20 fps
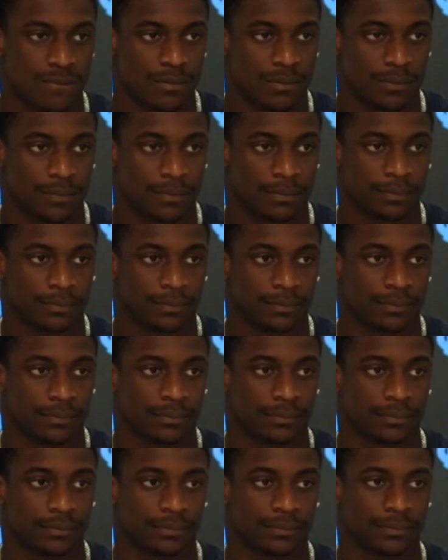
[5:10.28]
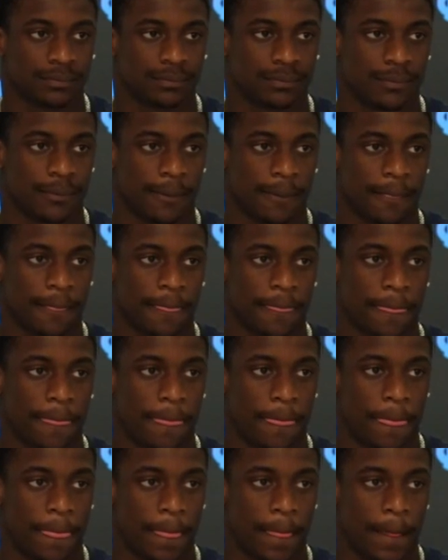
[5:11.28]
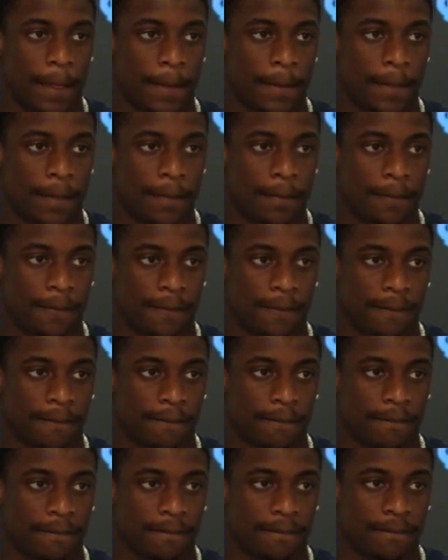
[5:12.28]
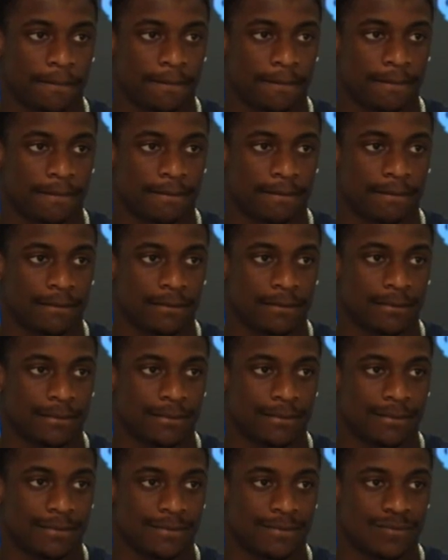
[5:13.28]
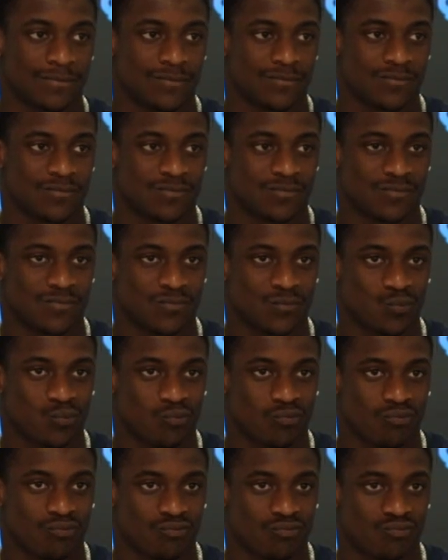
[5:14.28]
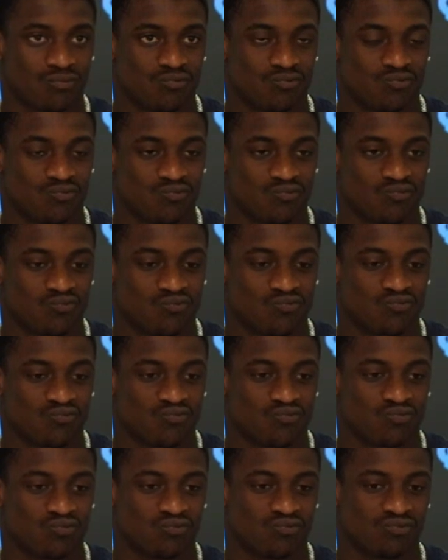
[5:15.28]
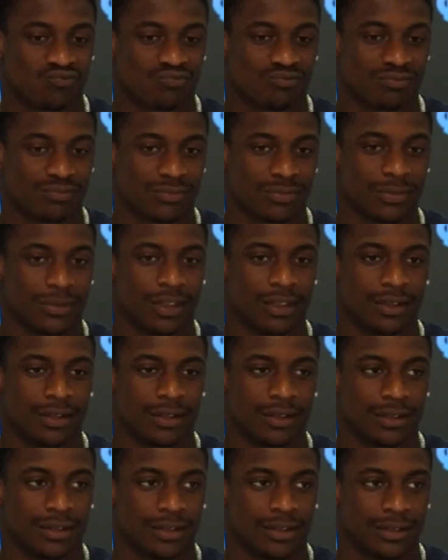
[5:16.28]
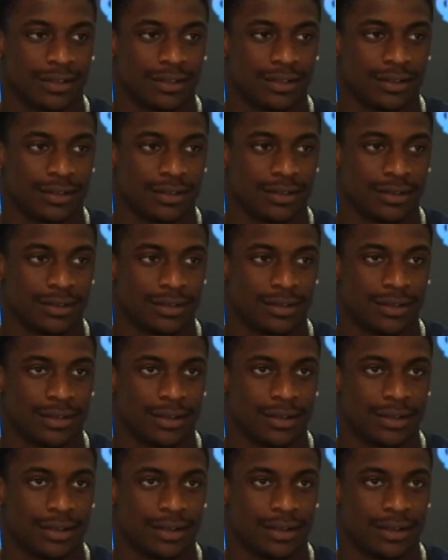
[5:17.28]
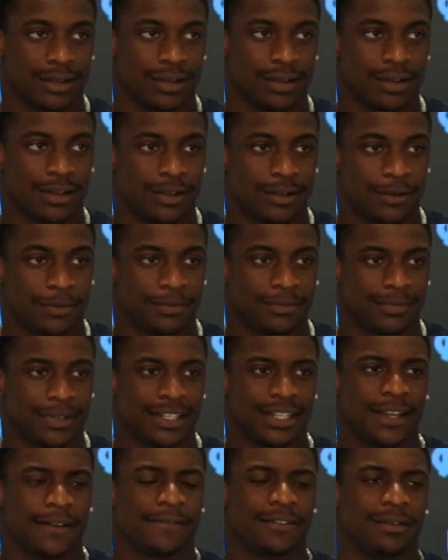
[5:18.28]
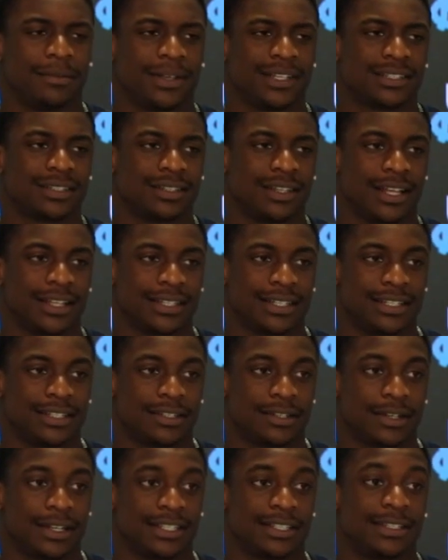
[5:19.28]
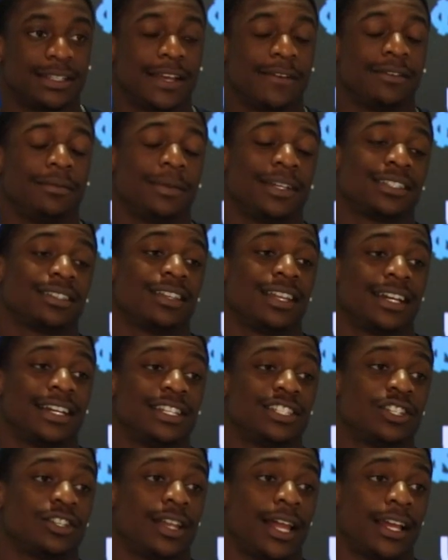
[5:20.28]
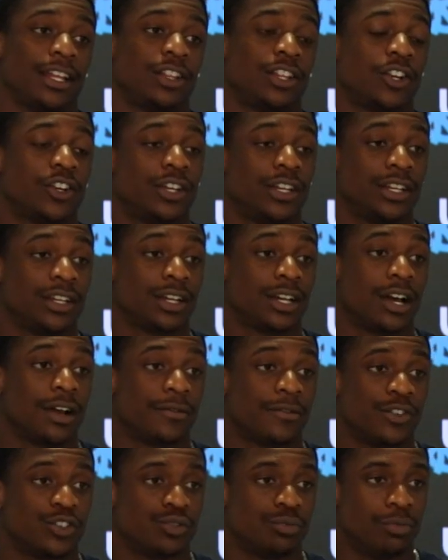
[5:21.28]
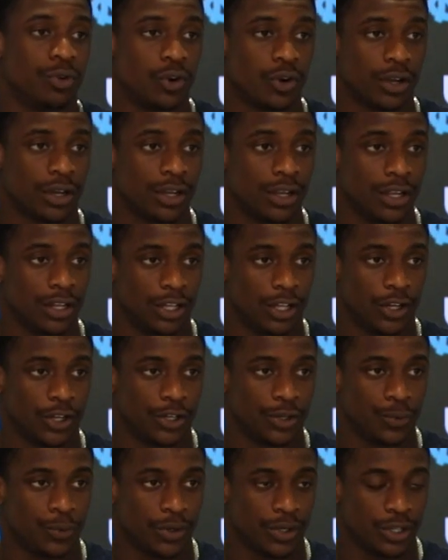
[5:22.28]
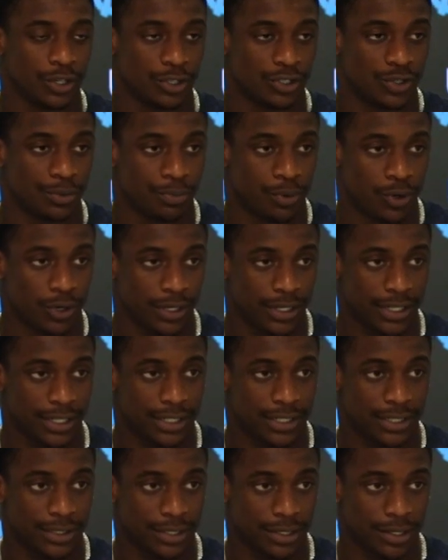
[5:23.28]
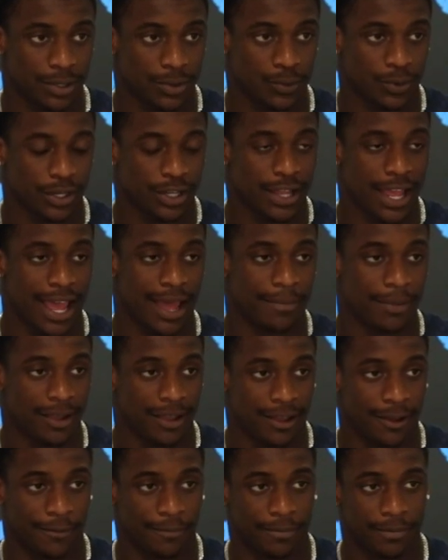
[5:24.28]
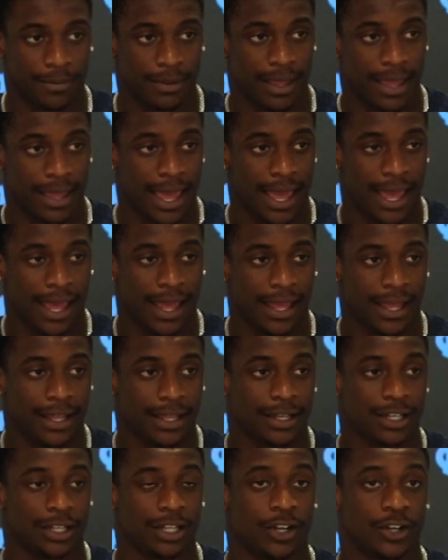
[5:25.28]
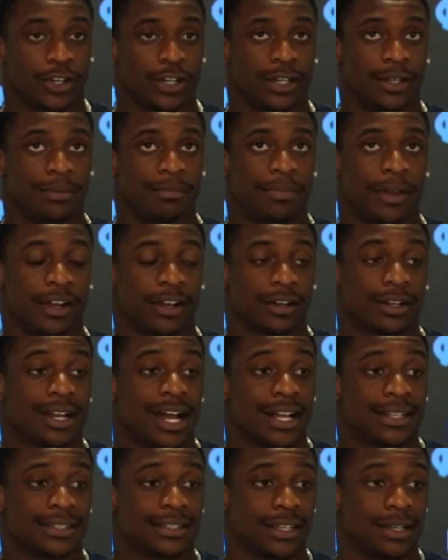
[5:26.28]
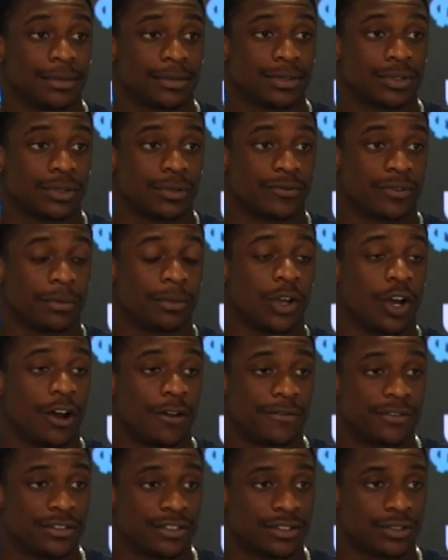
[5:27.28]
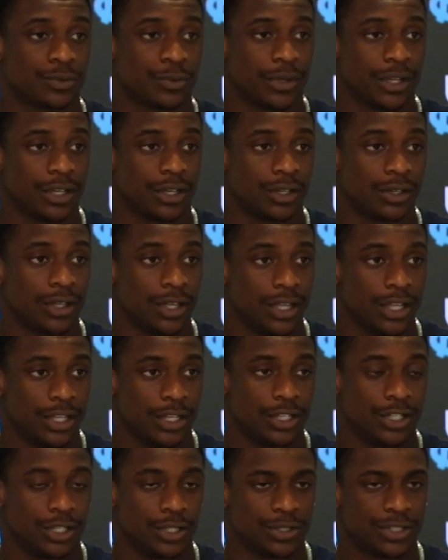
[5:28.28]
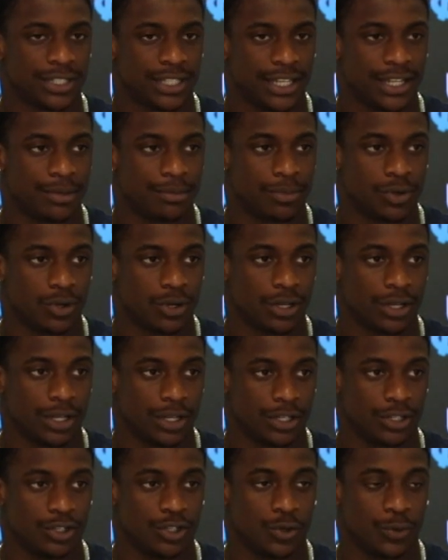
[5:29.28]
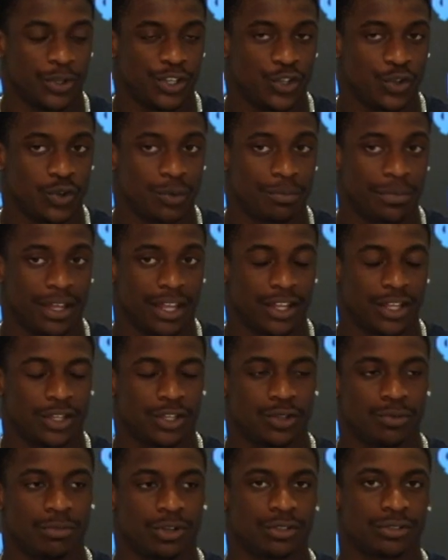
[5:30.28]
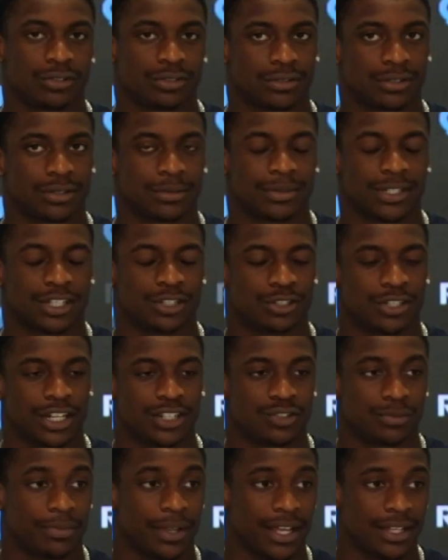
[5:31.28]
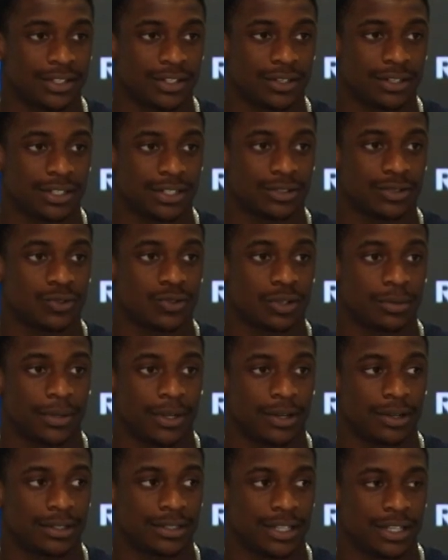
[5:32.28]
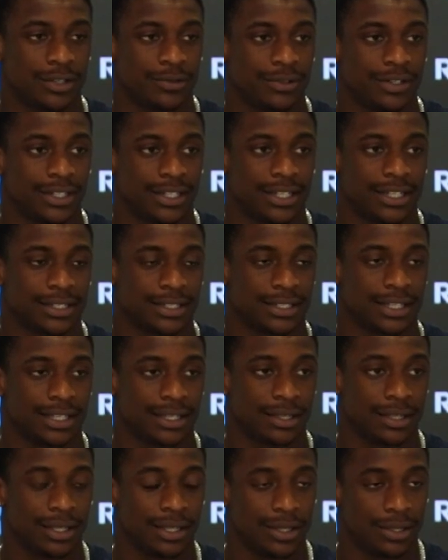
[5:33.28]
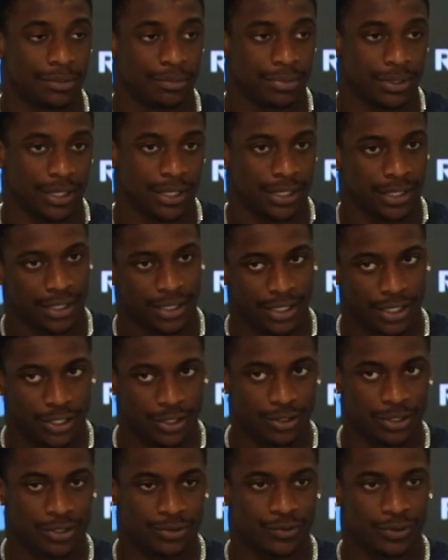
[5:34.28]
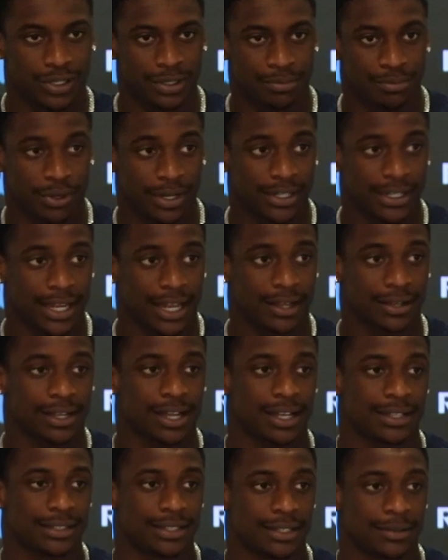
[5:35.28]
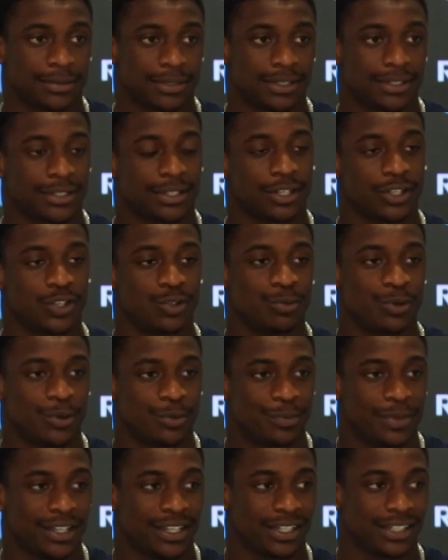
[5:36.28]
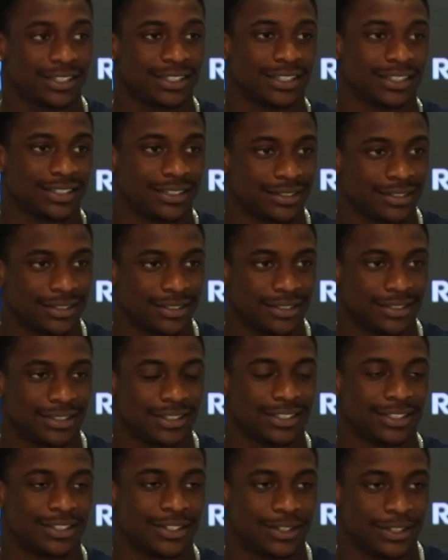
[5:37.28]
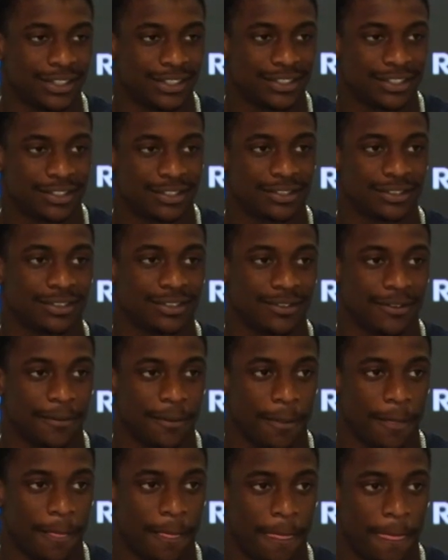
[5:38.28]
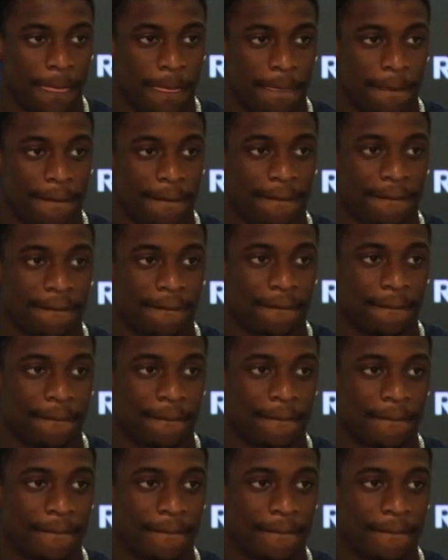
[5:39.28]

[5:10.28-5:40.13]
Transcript: Simplifying things, maybe taking away some of the extraneous coverages, how has that made things easier from a repetition standpoint? really knowing where you're supposed to be at every single one? It definitely makes it a lot easier. It definitely makes it a lot easier, like learning the coverage more, learning where your support is, where you have help at, learning better concepts from the offense as well, you know, seeing more. You know, when you a man, sometimes you got your back turned against quarterback all the time. You really can't see, but you can really break down concepts, still you won't picks, and get to the end zone. Has that also